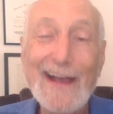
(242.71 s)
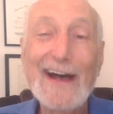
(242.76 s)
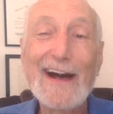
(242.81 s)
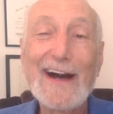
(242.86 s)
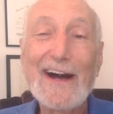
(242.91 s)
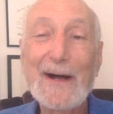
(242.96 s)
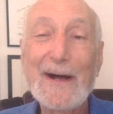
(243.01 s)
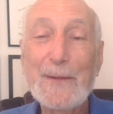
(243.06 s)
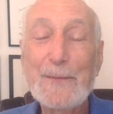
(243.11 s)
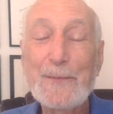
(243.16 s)

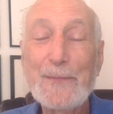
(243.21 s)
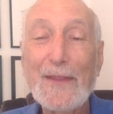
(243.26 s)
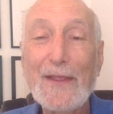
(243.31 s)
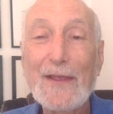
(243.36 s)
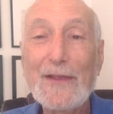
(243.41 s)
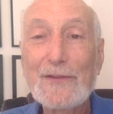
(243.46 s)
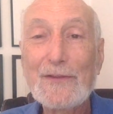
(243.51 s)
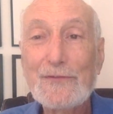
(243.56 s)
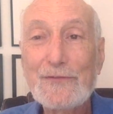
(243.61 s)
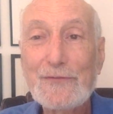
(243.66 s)
Um,
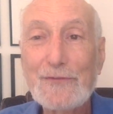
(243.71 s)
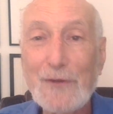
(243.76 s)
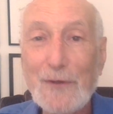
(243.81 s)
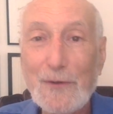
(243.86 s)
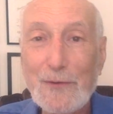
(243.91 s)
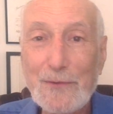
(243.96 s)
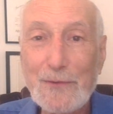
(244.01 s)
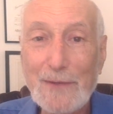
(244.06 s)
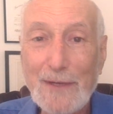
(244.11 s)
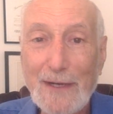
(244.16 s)

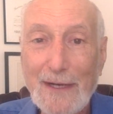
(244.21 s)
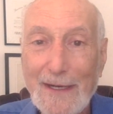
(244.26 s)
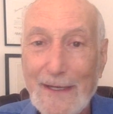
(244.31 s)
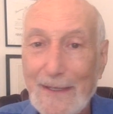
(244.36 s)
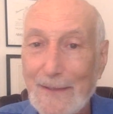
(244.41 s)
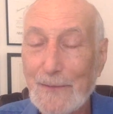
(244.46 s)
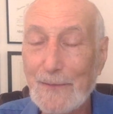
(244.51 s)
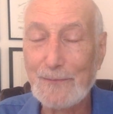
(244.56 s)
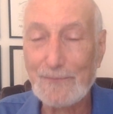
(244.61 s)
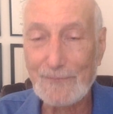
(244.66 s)
so
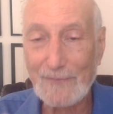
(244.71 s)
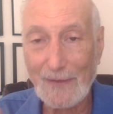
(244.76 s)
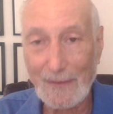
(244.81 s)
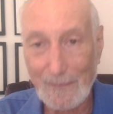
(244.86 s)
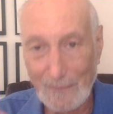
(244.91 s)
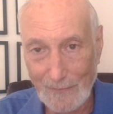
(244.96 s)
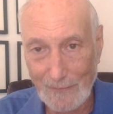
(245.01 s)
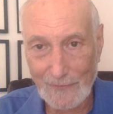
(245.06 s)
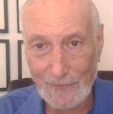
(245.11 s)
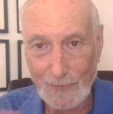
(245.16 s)
uh,
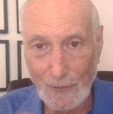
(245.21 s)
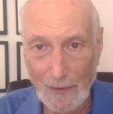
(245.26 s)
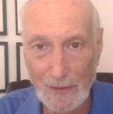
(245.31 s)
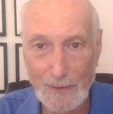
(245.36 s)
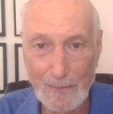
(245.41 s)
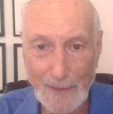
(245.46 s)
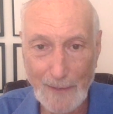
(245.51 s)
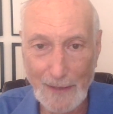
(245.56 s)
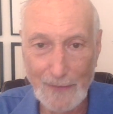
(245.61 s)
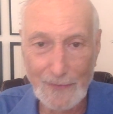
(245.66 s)
we'll talk
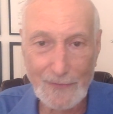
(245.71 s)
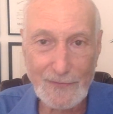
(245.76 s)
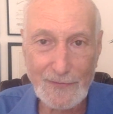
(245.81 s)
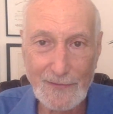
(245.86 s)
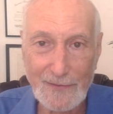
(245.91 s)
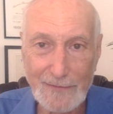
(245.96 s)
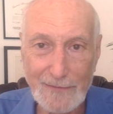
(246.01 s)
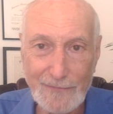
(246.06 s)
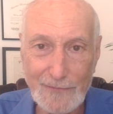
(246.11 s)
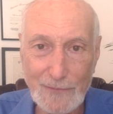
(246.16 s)
about
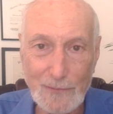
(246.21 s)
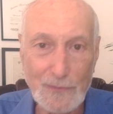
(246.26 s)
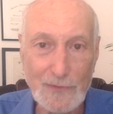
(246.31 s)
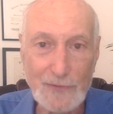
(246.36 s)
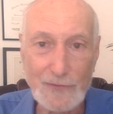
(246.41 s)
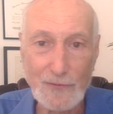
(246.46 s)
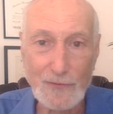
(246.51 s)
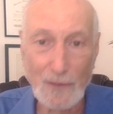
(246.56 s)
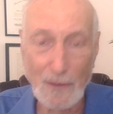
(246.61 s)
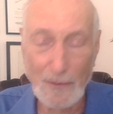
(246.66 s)
uh,
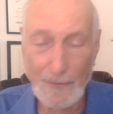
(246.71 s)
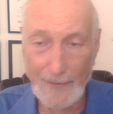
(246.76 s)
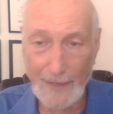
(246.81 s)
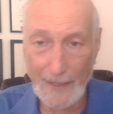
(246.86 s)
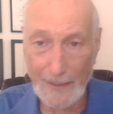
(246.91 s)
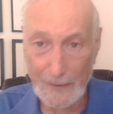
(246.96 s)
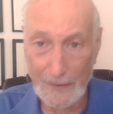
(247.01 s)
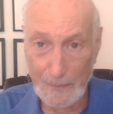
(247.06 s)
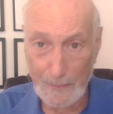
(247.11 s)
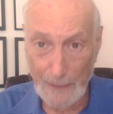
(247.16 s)
fluids and all
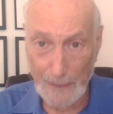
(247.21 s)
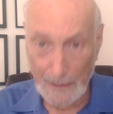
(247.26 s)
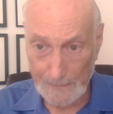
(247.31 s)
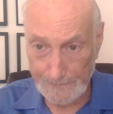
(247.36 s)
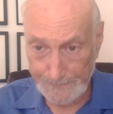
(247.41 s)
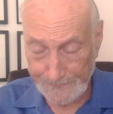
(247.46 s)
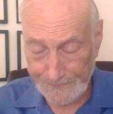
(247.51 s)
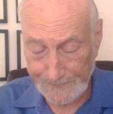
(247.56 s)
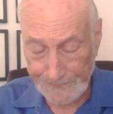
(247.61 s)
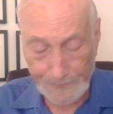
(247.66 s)
that in a
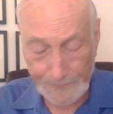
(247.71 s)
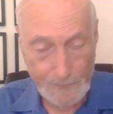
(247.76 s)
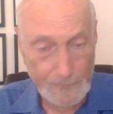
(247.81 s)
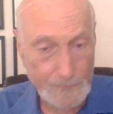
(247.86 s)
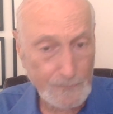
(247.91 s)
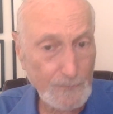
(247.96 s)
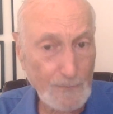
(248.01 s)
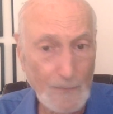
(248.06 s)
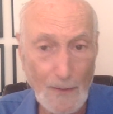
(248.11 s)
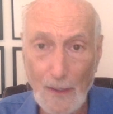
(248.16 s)
minute.
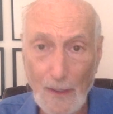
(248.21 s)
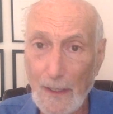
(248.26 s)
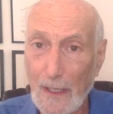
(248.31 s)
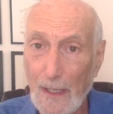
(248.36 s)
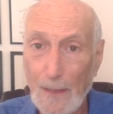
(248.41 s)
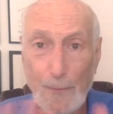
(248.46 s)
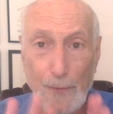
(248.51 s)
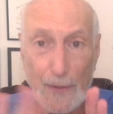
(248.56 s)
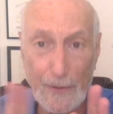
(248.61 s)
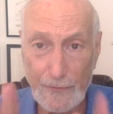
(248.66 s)

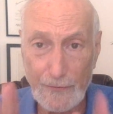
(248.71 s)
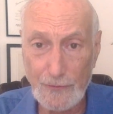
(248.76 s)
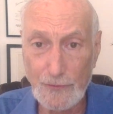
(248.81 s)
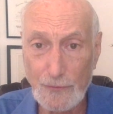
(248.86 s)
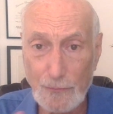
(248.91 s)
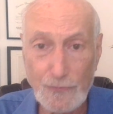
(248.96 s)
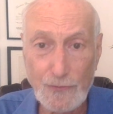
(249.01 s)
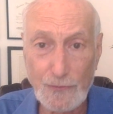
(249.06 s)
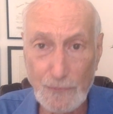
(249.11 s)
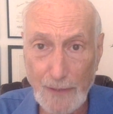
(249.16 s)
Uh, but
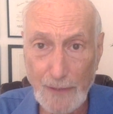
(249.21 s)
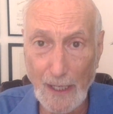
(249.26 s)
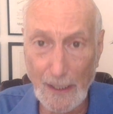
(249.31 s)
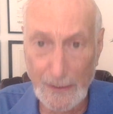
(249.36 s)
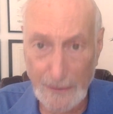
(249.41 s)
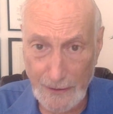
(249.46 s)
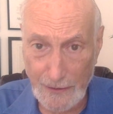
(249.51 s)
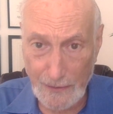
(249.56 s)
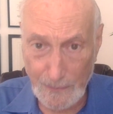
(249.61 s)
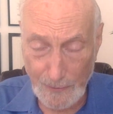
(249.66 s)
you do
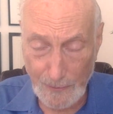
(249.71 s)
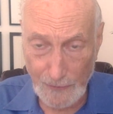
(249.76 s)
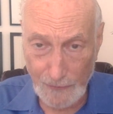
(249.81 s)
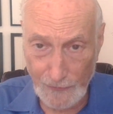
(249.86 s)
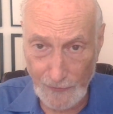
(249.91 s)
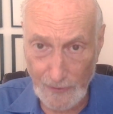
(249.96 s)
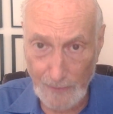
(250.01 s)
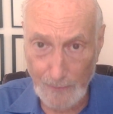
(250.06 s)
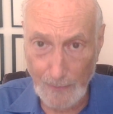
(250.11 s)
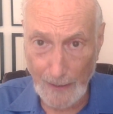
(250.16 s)
not need to be
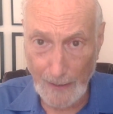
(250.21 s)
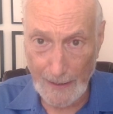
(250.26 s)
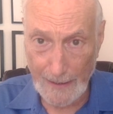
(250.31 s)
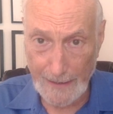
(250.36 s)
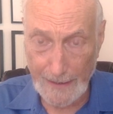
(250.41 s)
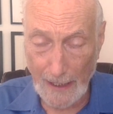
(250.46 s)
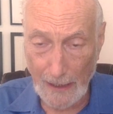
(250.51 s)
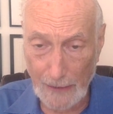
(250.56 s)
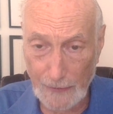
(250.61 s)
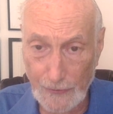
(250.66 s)
seen by a
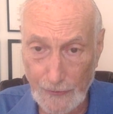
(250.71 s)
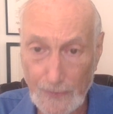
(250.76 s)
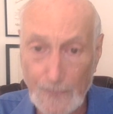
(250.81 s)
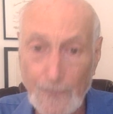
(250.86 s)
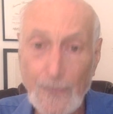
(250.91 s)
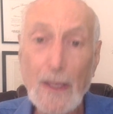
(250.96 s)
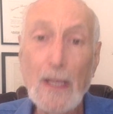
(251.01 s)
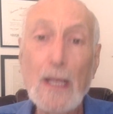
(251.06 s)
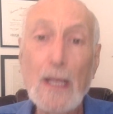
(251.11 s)
doctor.